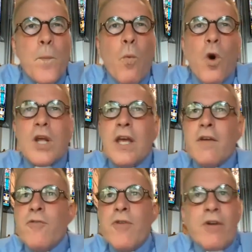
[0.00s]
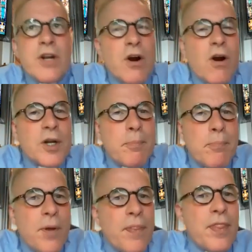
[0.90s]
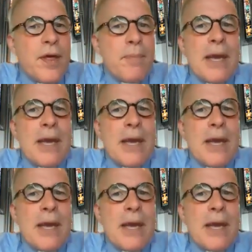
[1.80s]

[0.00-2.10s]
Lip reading: working very hard to put the